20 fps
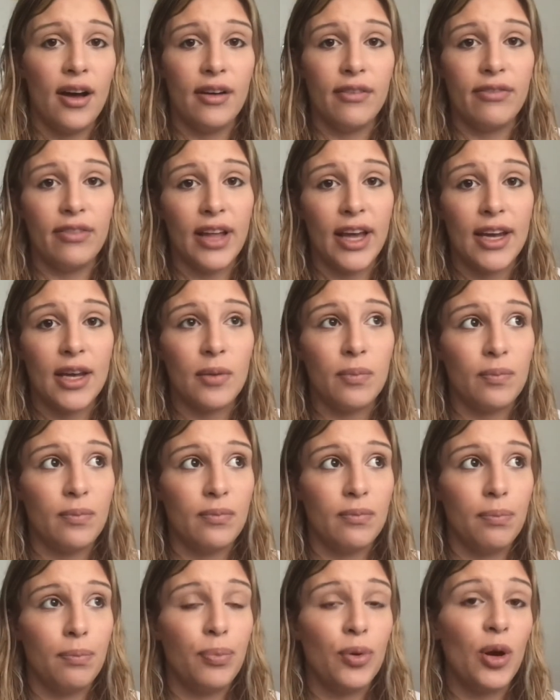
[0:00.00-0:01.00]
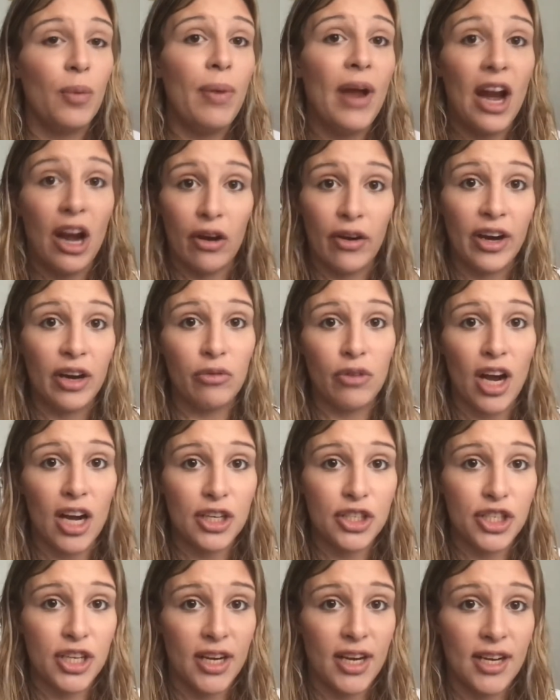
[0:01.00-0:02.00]
of like preparing raw
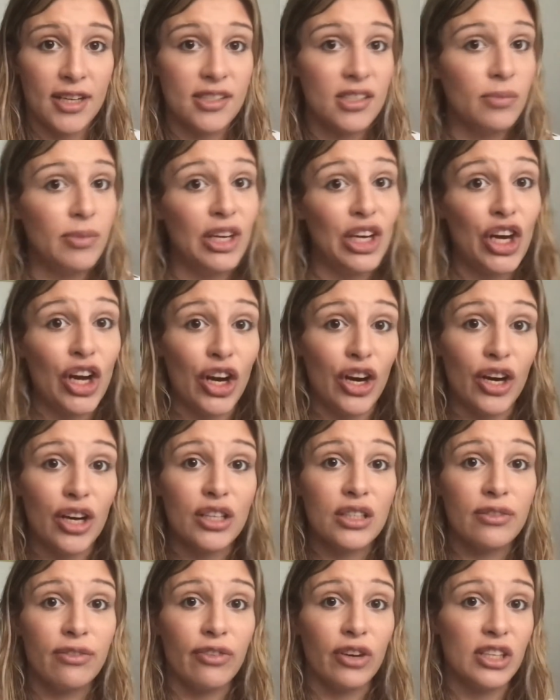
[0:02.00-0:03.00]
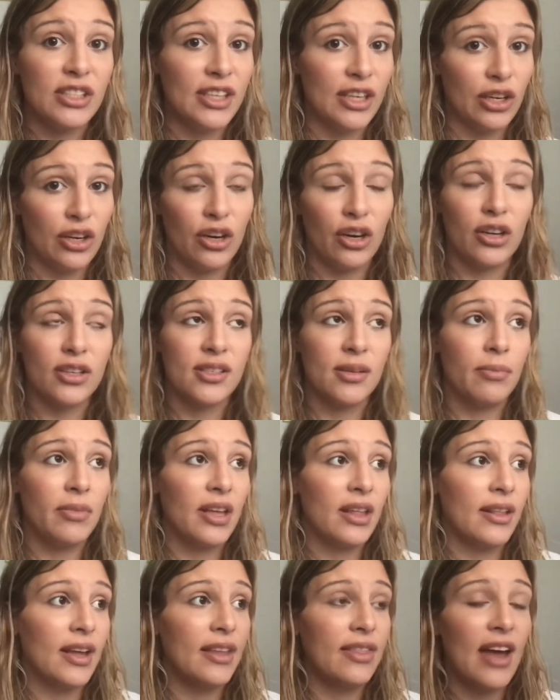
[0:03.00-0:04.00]
chicken to be cooked for dinner or
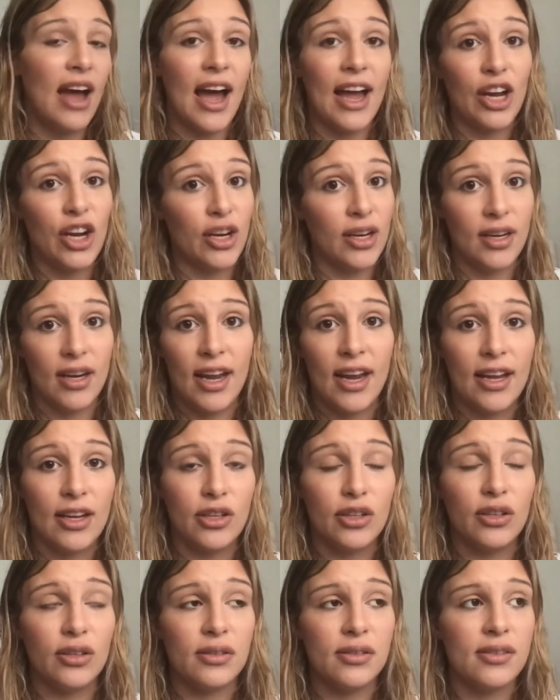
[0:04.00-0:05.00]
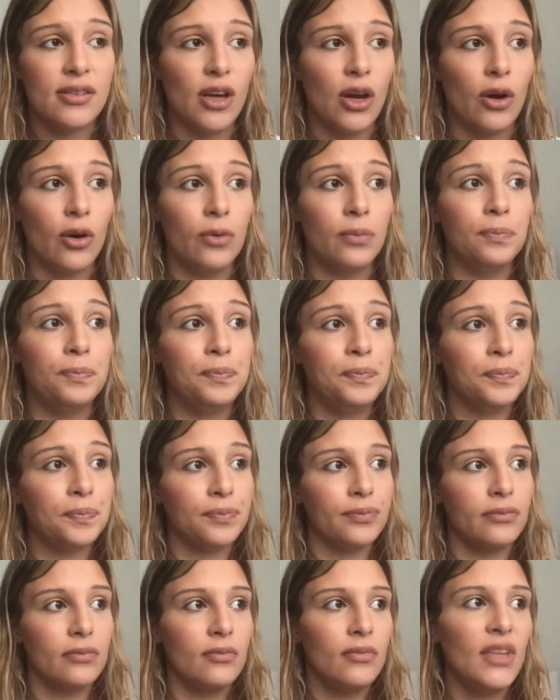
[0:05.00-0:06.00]
something like that, I couldn't handle. So
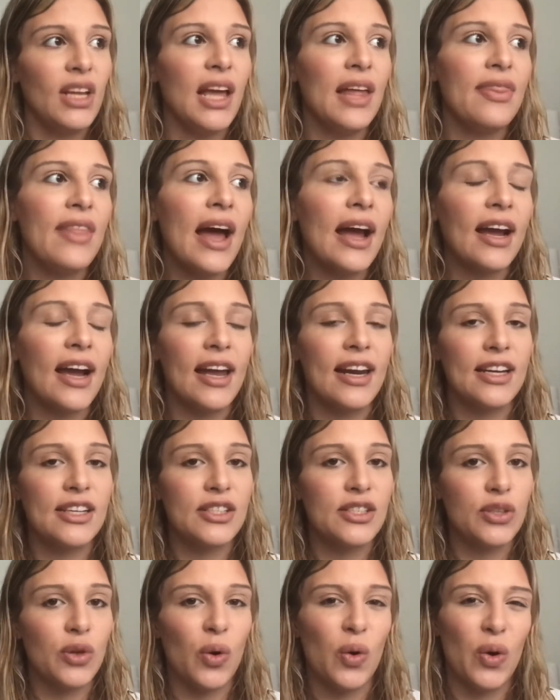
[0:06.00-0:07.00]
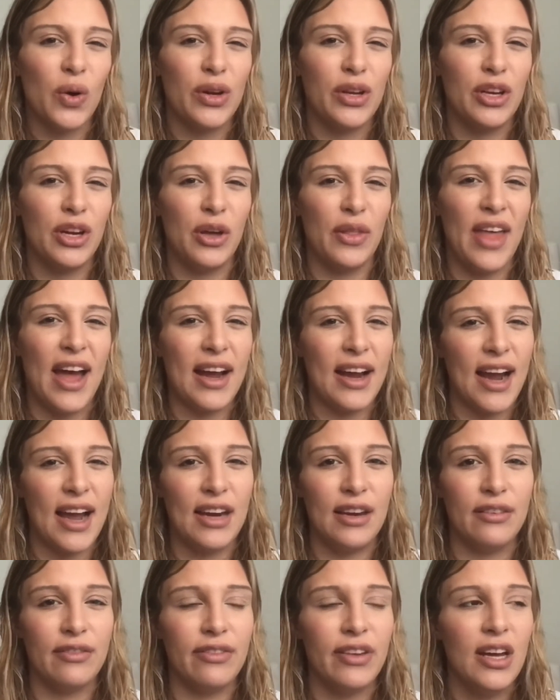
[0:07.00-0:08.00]
that kind
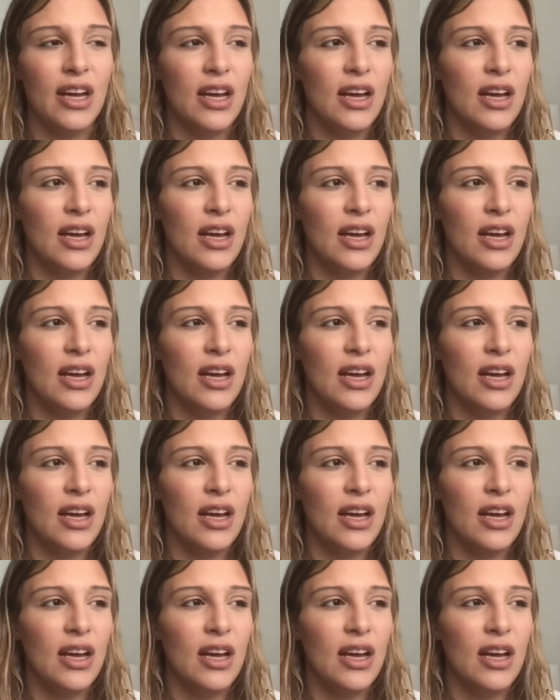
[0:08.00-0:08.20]
of